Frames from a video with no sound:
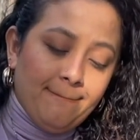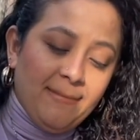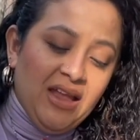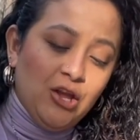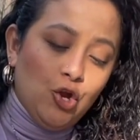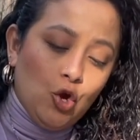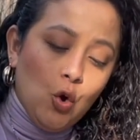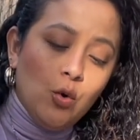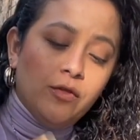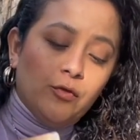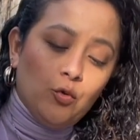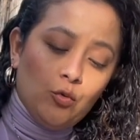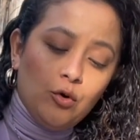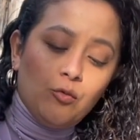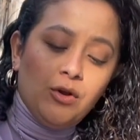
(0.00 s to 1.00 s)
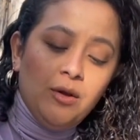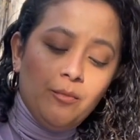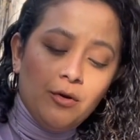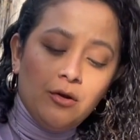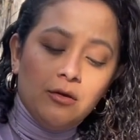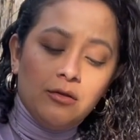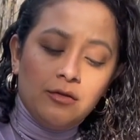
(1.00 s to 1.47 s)
You're going through a
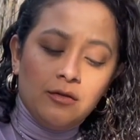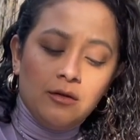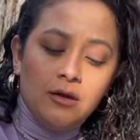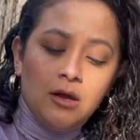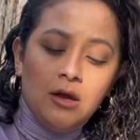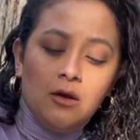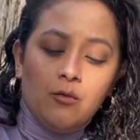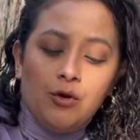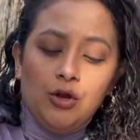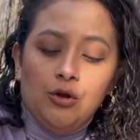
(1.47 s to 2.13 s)
rebirth where you